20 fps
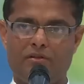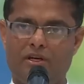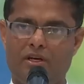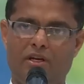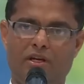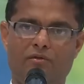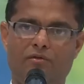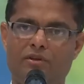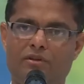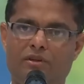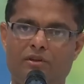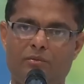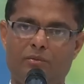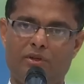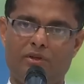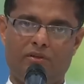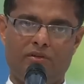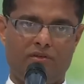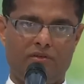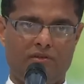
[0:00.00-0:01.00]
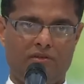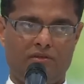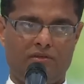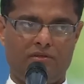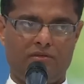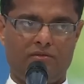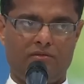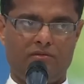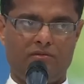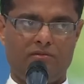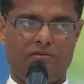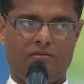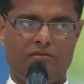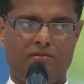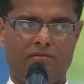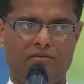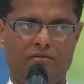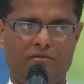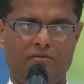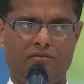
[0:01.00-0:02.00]
and everything begins.
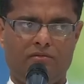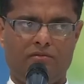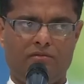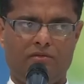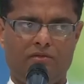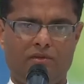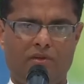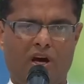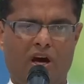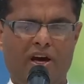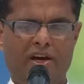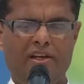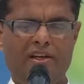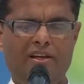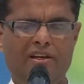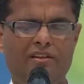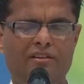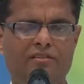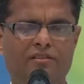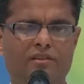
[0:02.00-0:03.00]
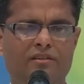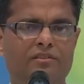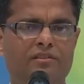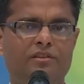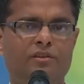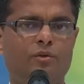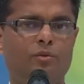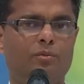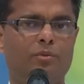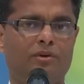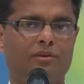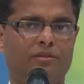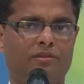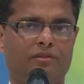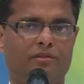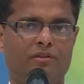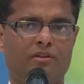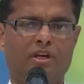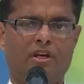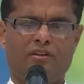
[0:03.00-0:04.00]
Highly sensitive
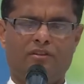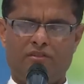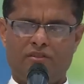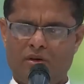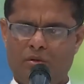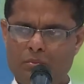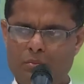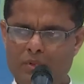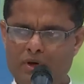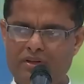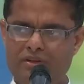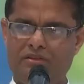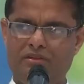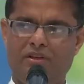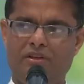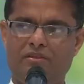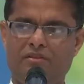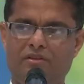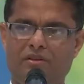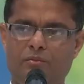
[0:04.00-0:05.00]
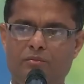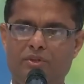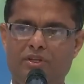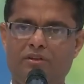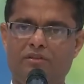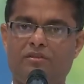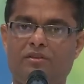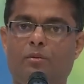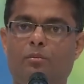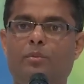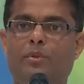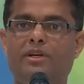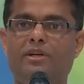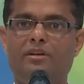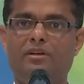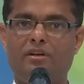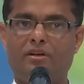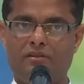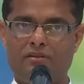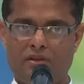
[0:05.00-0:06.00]
persons. Somebody says something, somebody
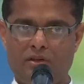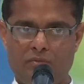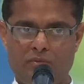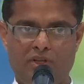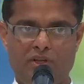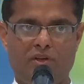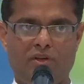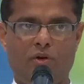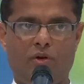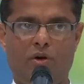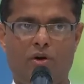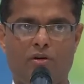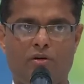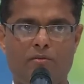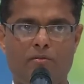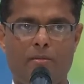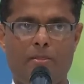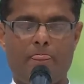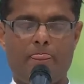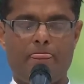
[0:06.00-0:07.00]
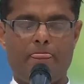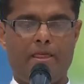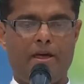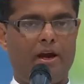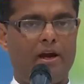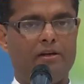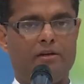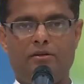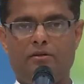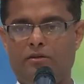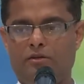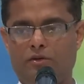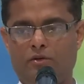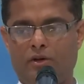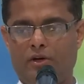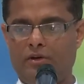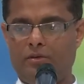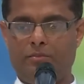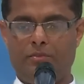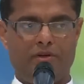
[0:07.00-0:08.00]
does something wrong, and you
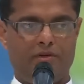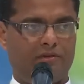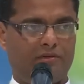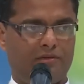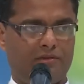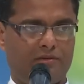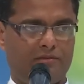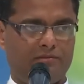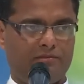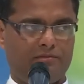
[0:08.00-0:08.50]
are depressed.